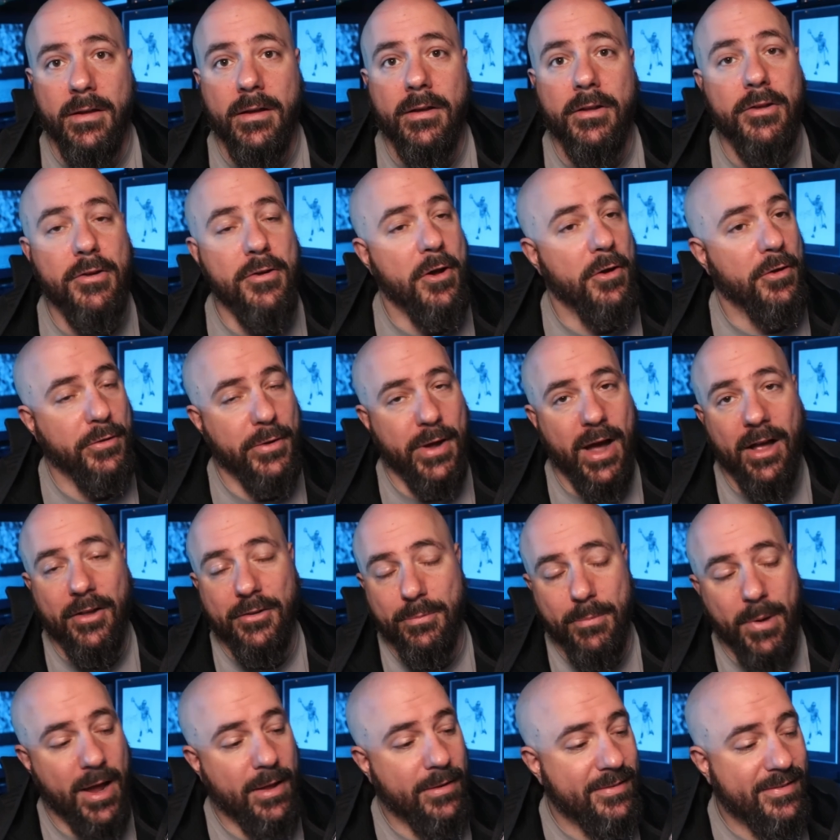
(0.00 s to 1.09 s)
You know, you guys
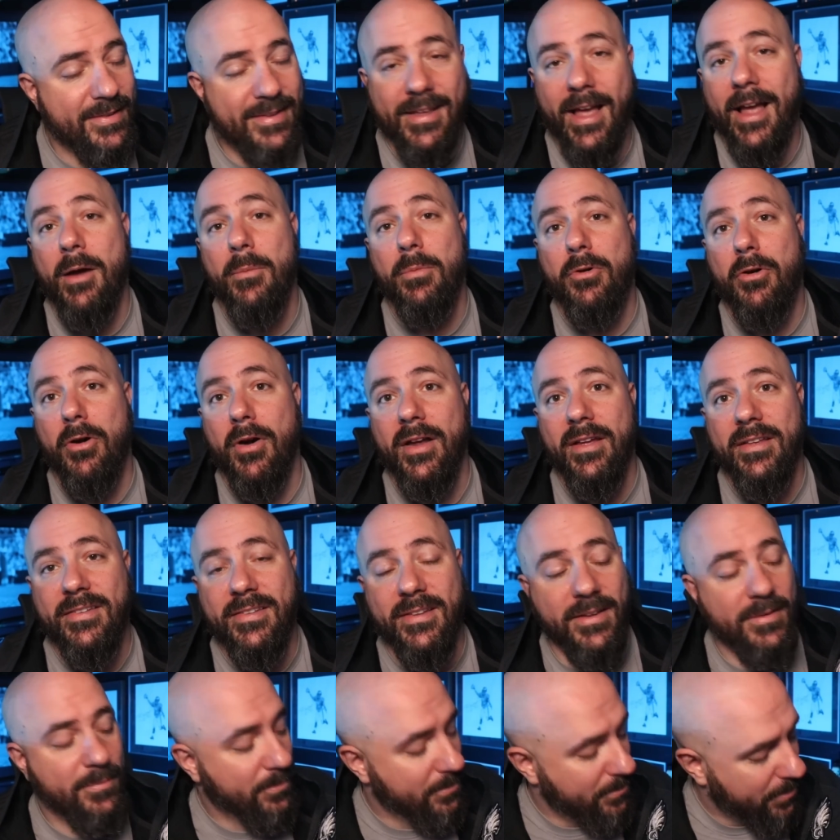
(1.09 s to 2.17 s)
might say I'm
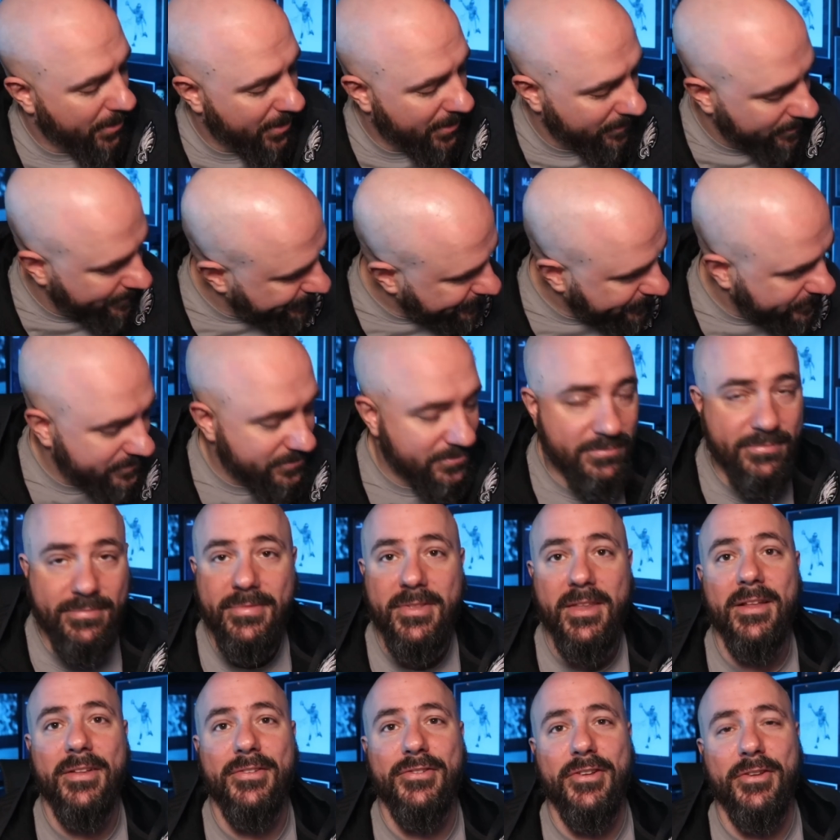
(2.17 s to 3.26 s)
crazy, but
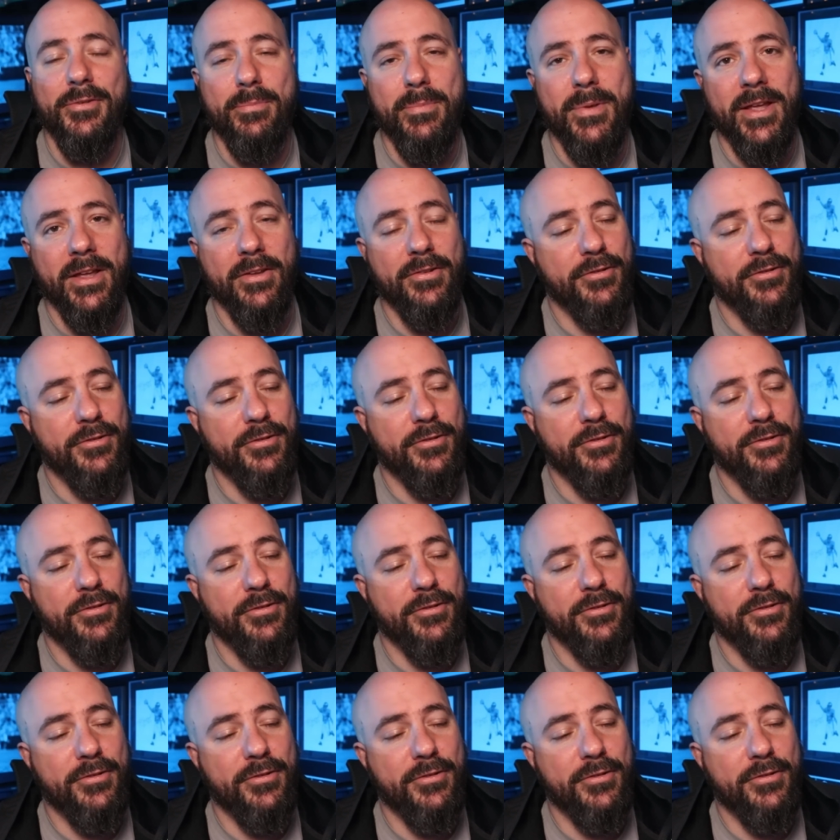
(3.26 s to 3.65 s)
just me.